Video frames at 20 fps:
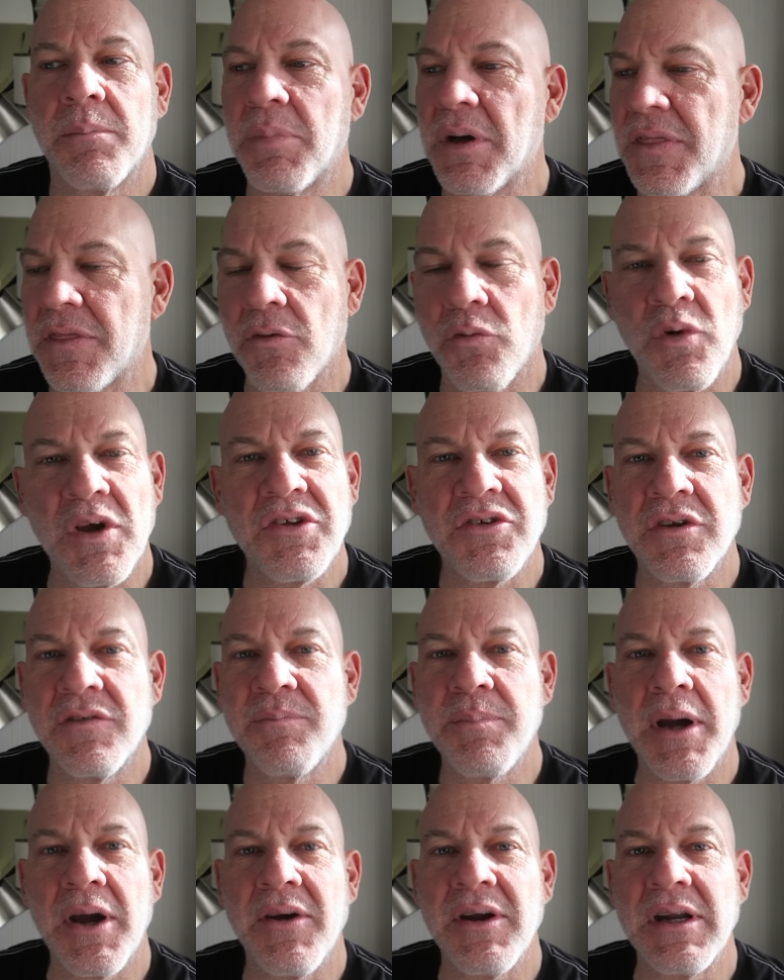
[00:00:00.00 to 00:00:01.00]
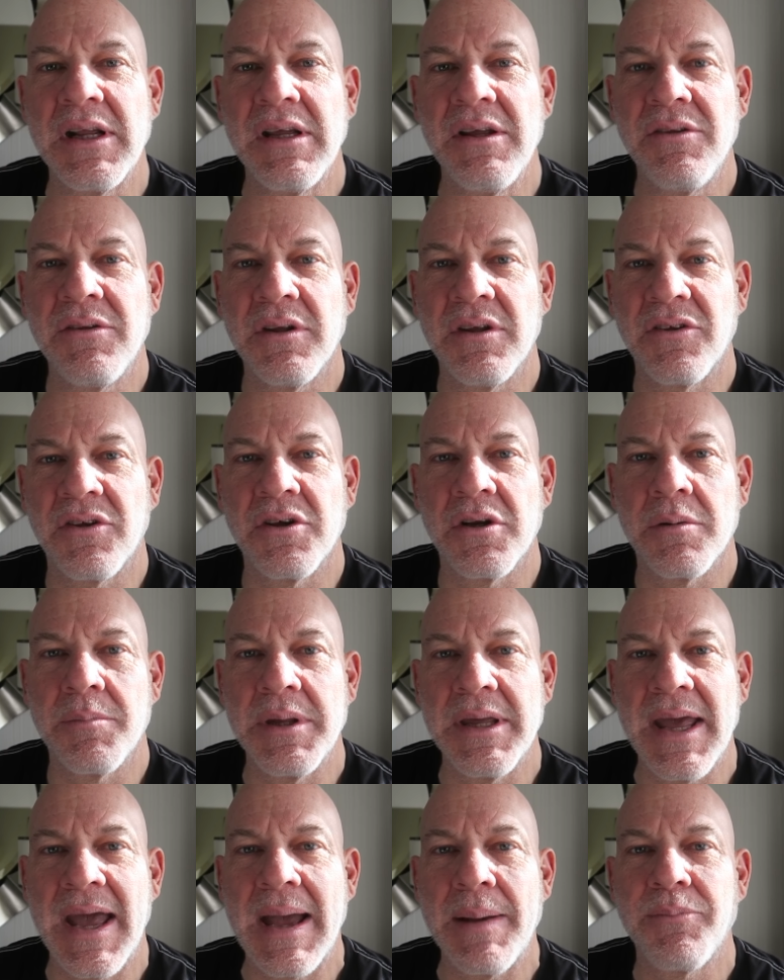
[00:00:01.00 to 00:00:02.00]
But the rest of Paris-Nice is going to
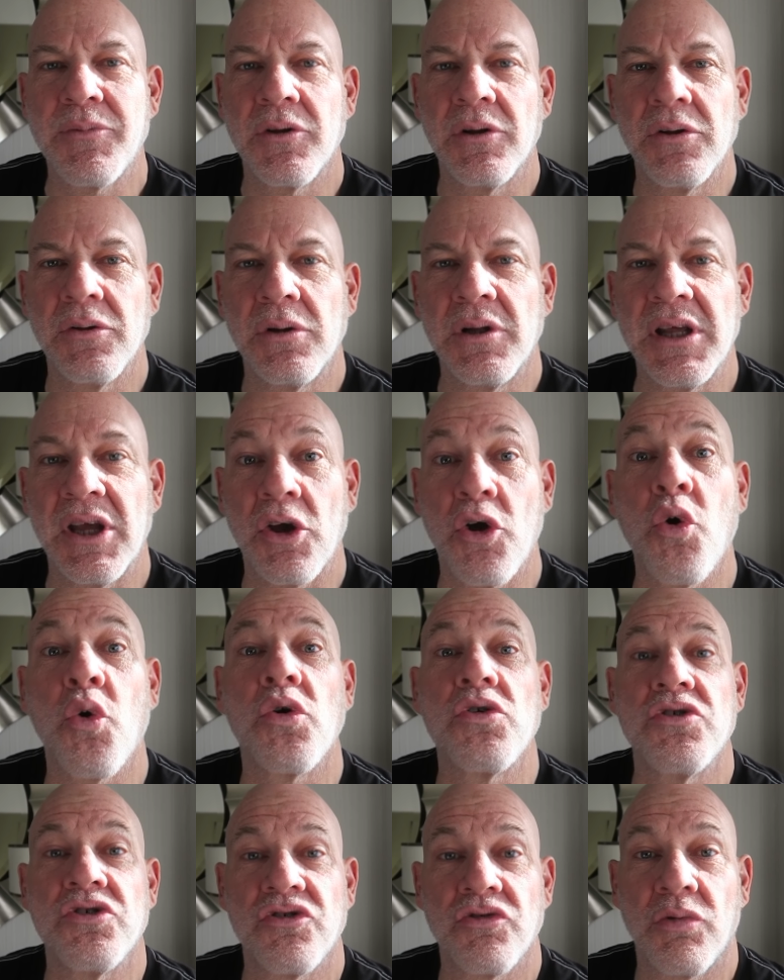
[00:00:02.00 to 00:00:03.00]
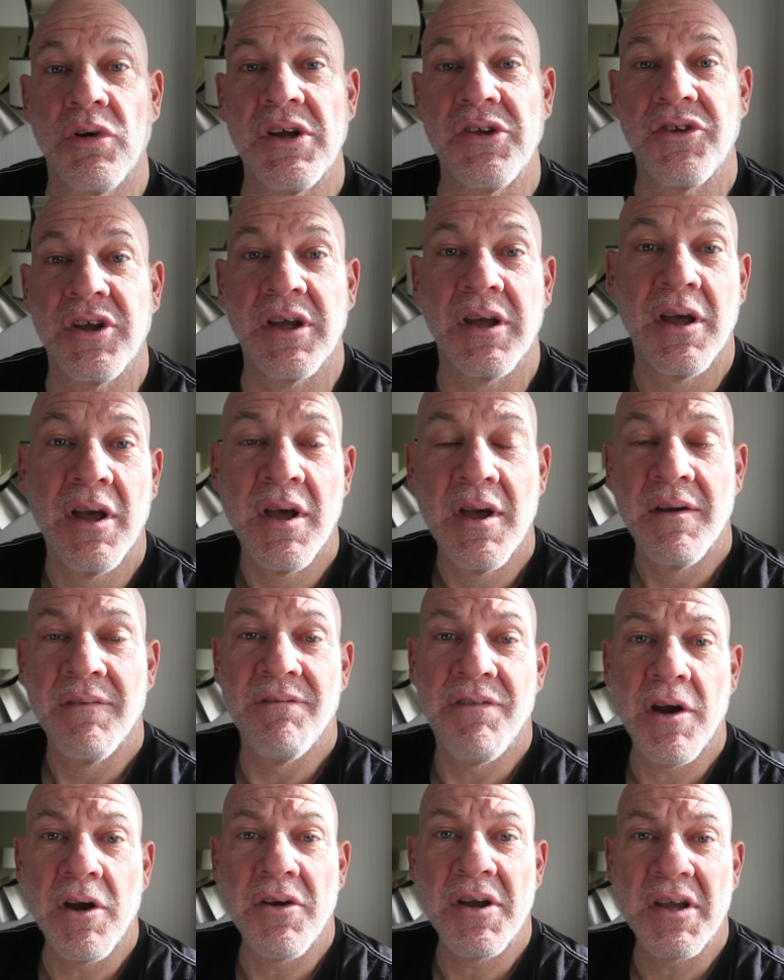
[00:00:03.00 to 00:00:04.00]
be absolutely gorgeous racing.
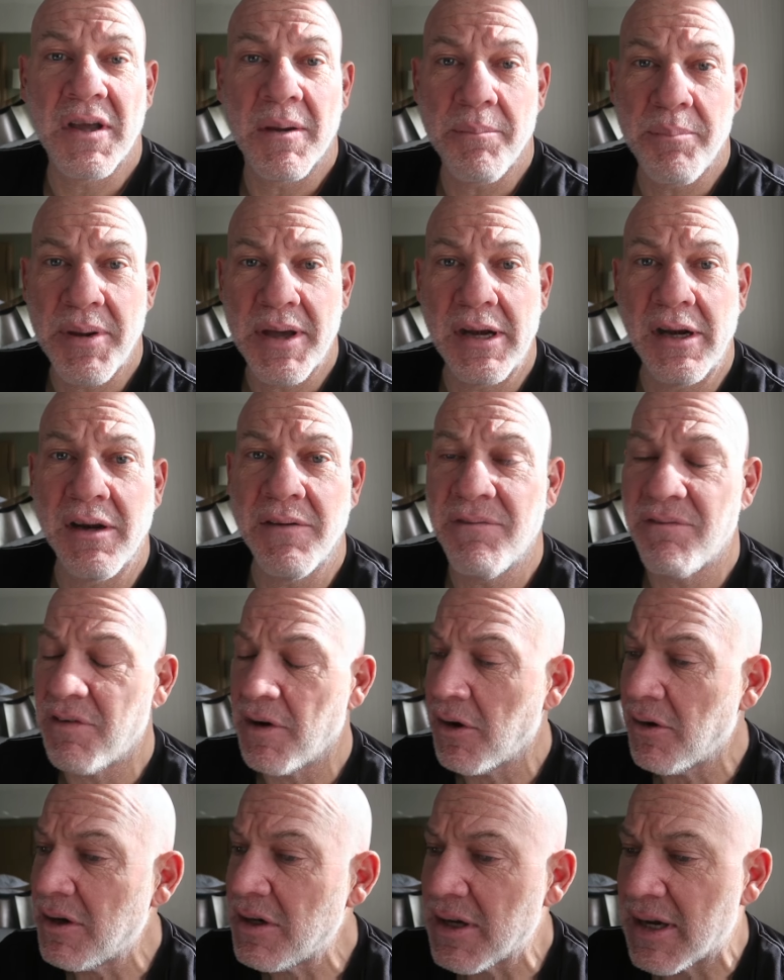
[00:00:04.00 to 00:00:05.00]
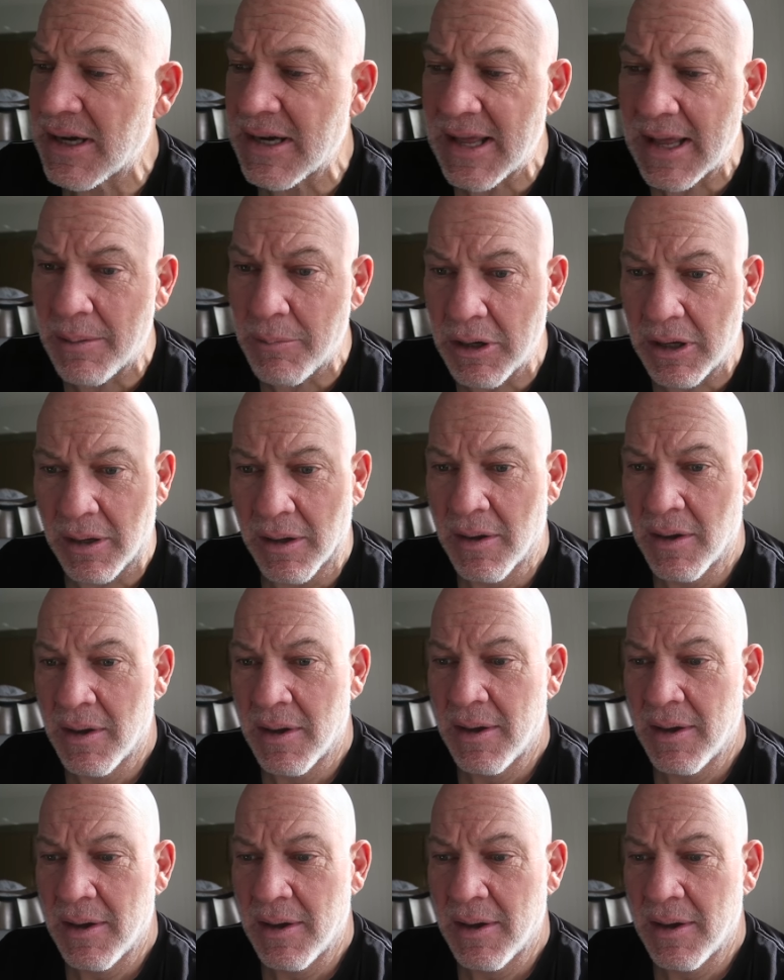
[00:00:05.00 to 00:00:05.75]
Very competitive, very dynamic.